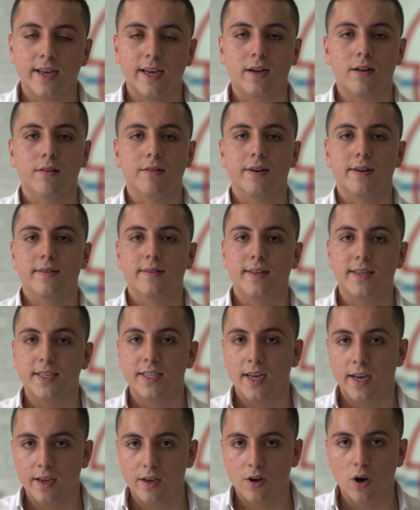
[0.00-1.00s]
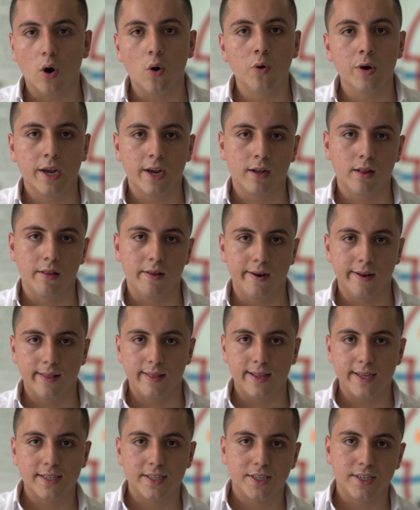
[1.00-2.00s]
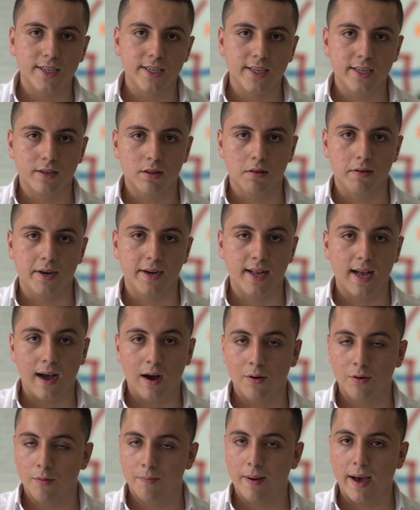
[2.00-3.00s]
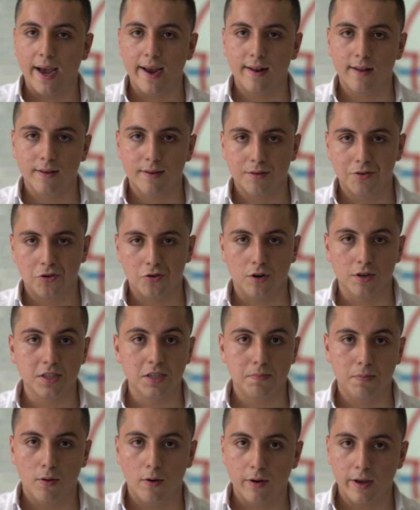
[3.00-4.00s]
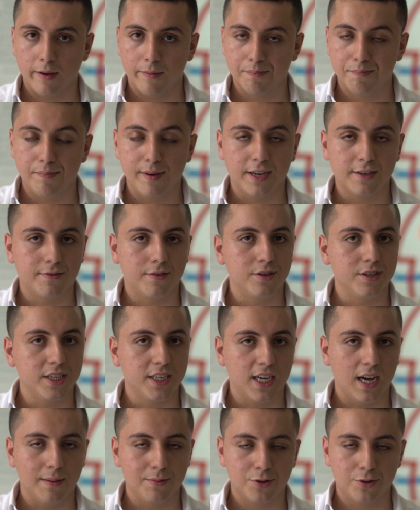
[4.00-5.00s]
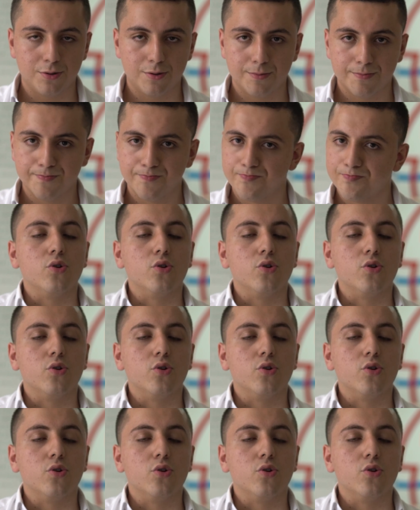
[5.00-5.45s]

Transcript: including DJI Go, including Litchi, including Autopilot, Drone Deploy, Pix4G Capture.